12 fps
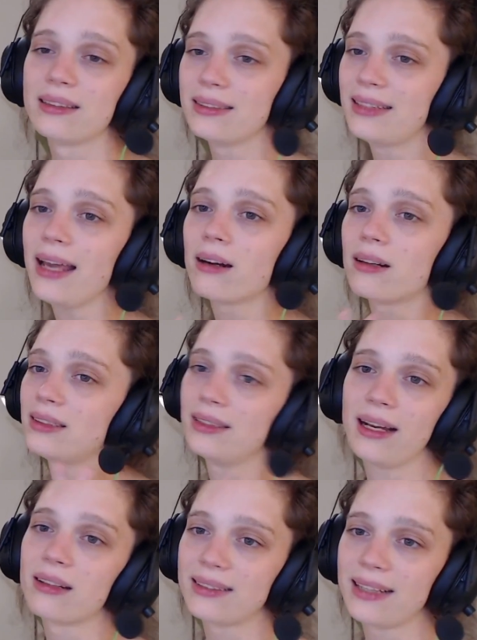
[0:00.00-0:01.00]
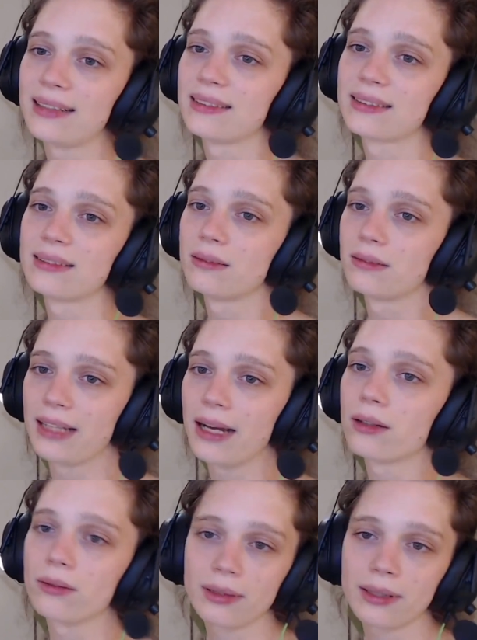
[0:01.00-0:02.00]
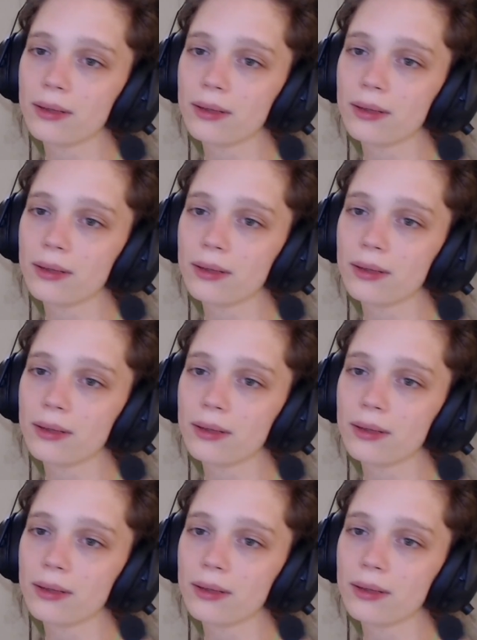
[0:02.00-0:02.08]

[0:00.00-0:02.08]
they are dense. They are,